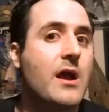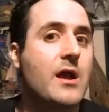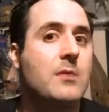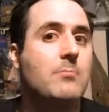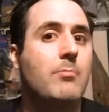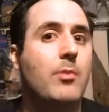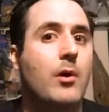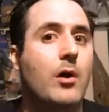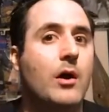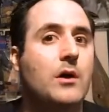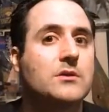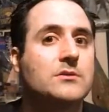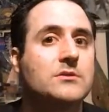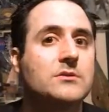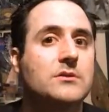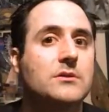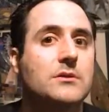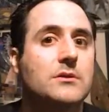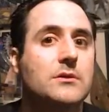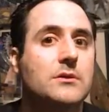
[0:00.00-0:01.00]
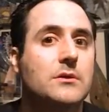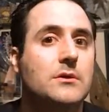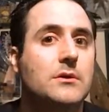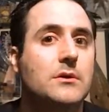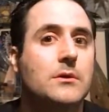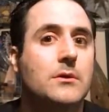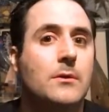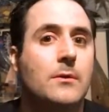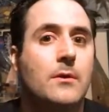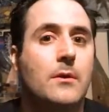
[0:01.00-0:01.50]
I unboxed.
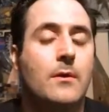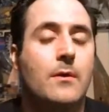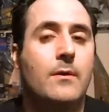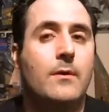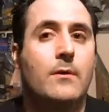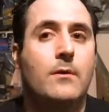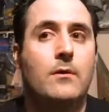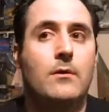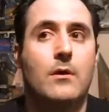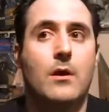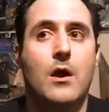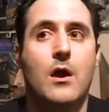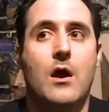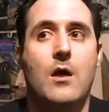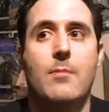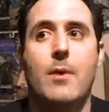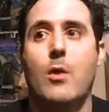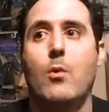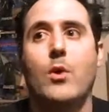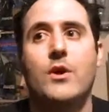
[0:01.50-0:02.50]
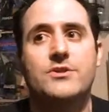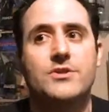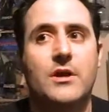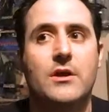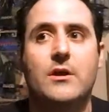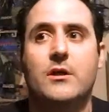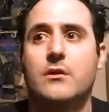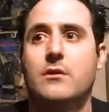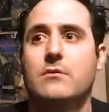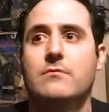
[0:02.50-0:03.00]
I wish I
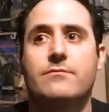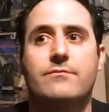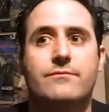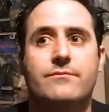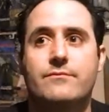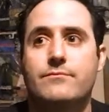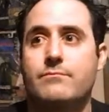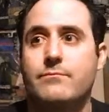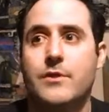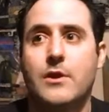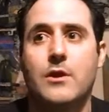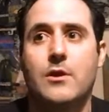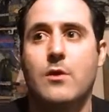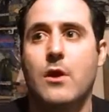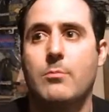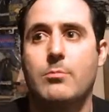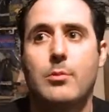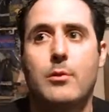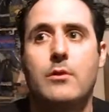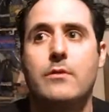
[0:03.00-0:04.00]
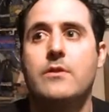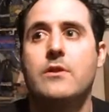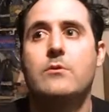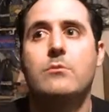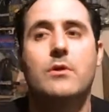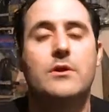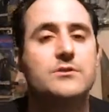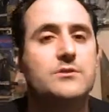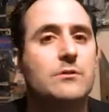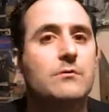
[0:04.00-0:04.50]
could have, you know, uploaded the
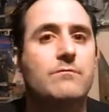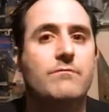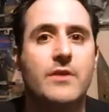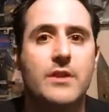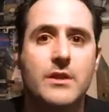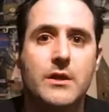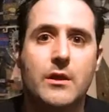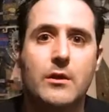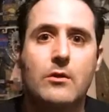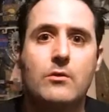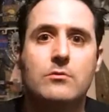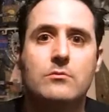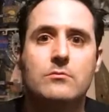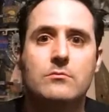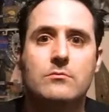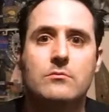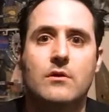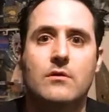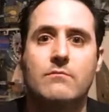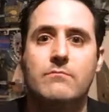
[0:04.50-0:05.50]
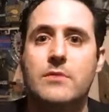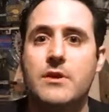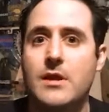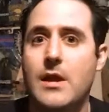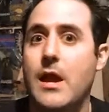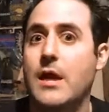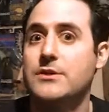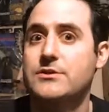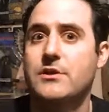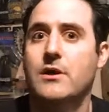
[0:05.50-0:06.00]
original video of me
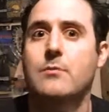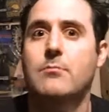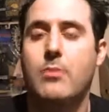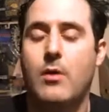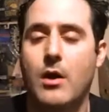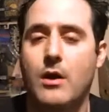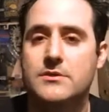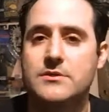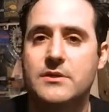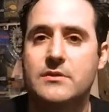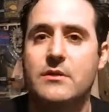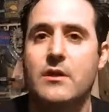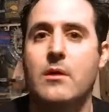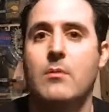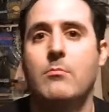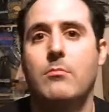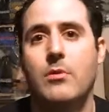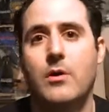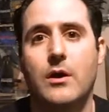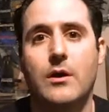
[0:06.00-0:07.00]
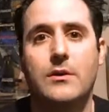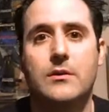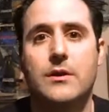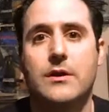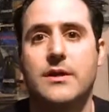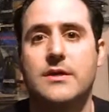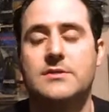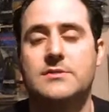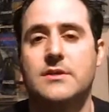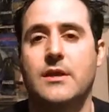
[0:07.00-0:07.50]
actually unboxing them, but
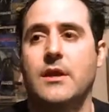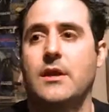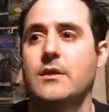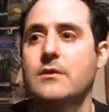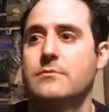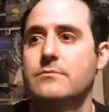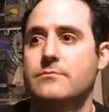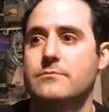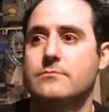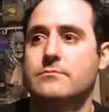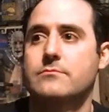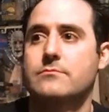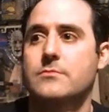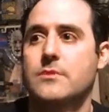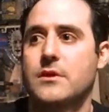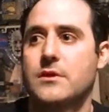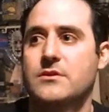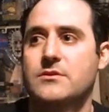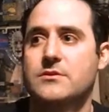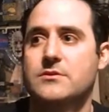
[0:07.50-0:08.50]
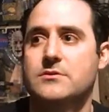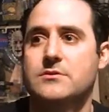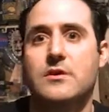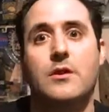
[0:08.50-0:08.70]
like I say, it just